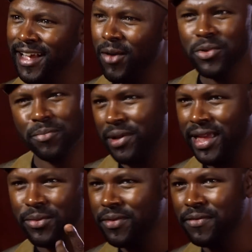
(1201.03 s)
I was
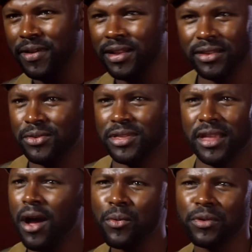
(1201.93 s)
playing with,
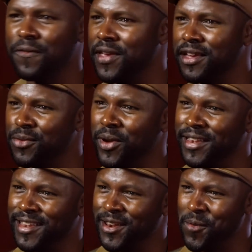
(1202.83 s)
Star Wars figures
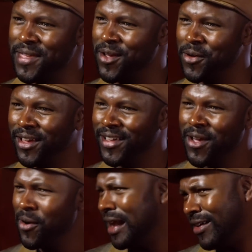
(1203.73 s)
when, when
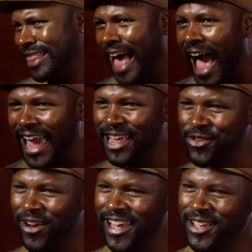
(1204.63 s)
I was that age, right?